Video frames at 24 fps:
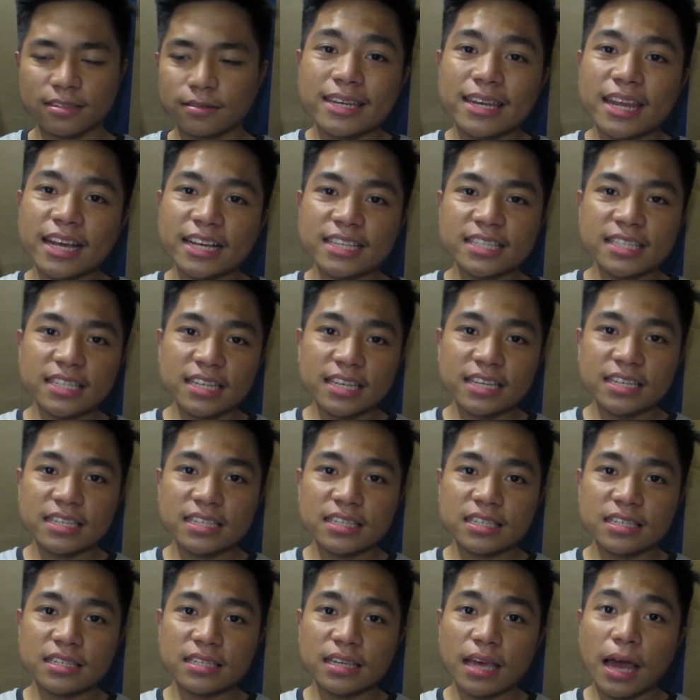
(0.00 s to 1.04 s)
Next
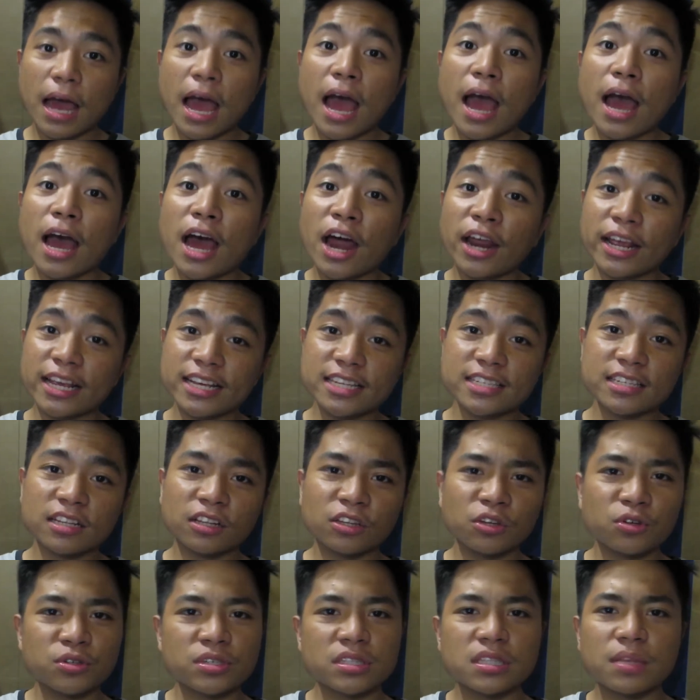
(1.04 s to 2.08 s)
is Hazel
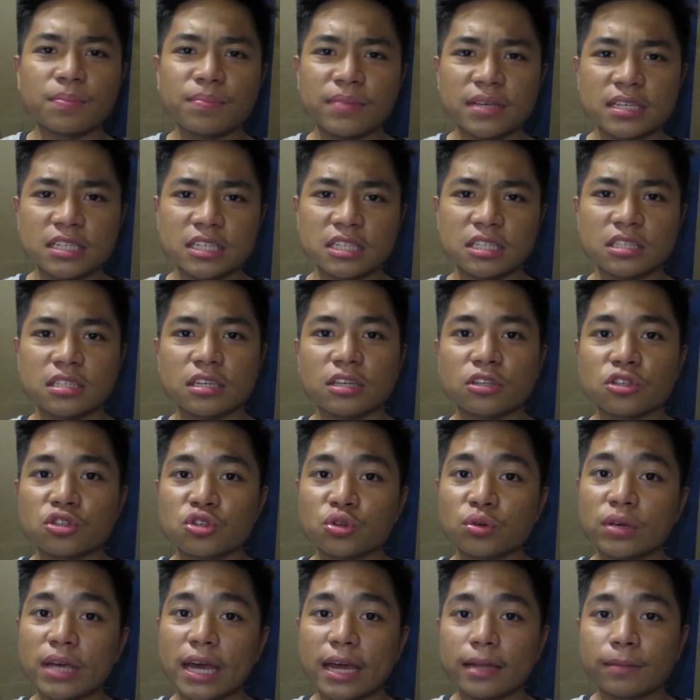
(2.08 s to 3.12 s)
used the mist to
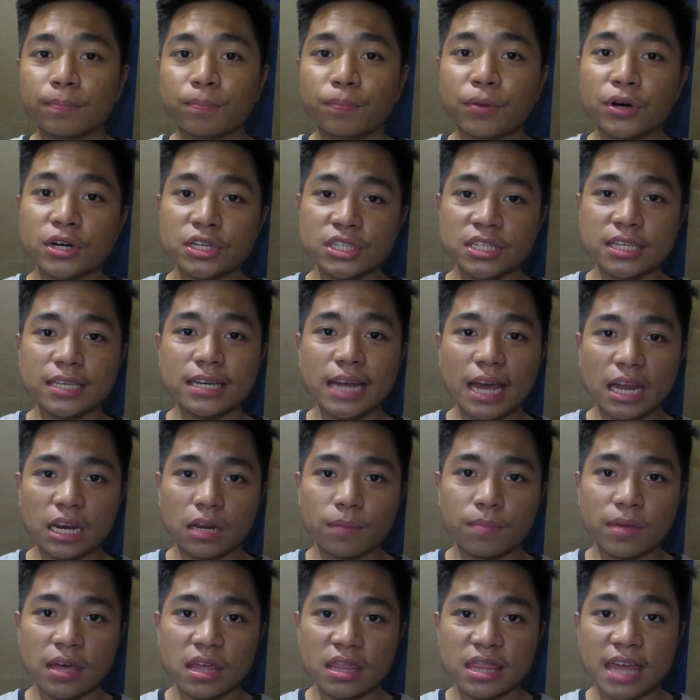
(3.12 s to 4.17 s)
get Percy and
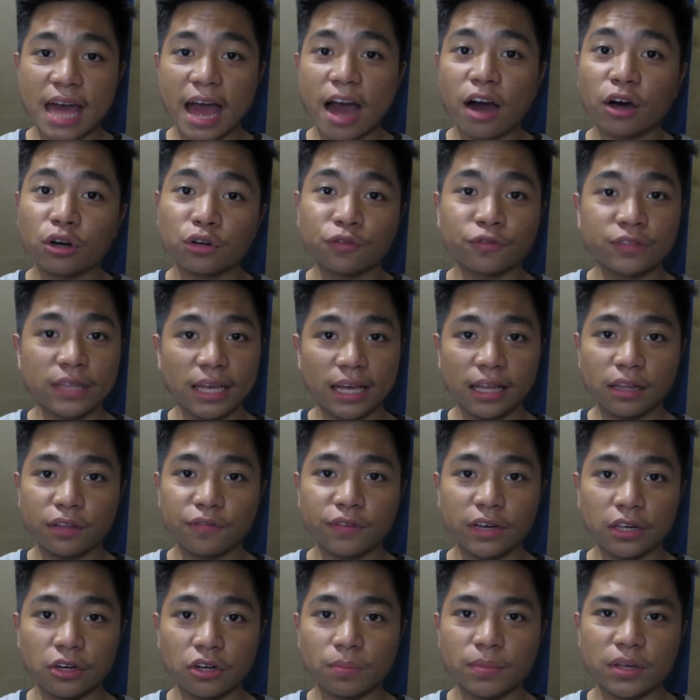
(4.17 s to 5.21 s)
Annabeth out of the
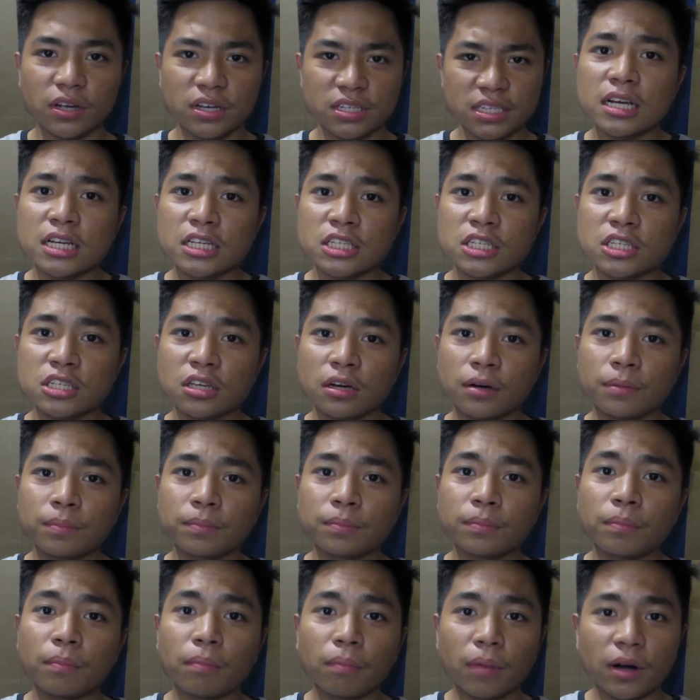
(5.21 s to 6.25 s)
elevator because
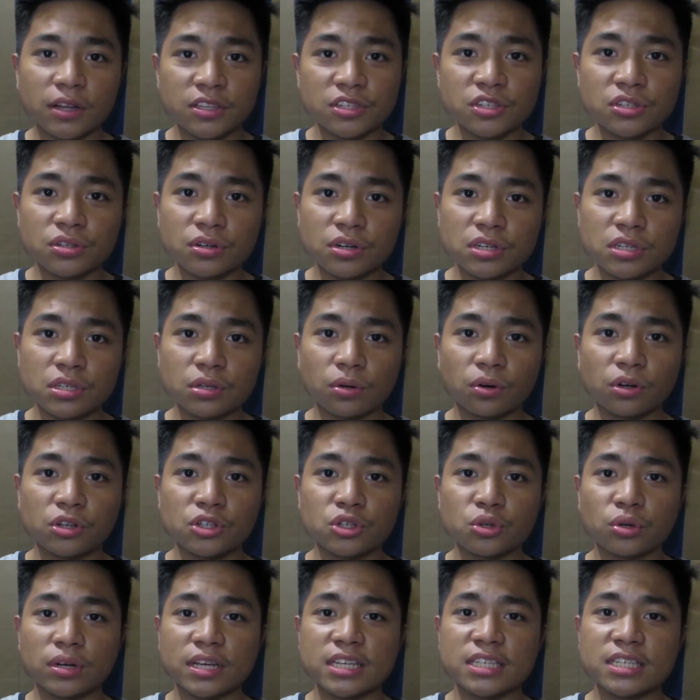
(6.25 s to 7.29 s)
some monsters, or
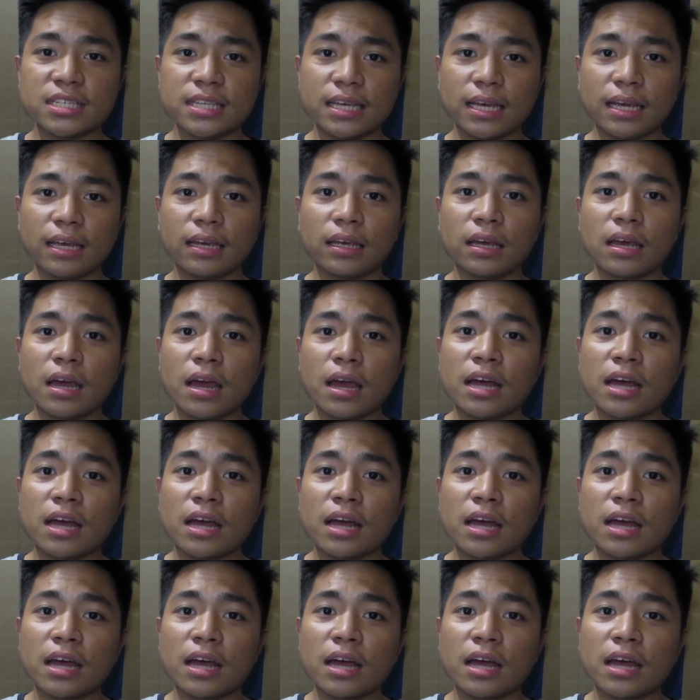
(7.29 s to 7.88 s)
should I say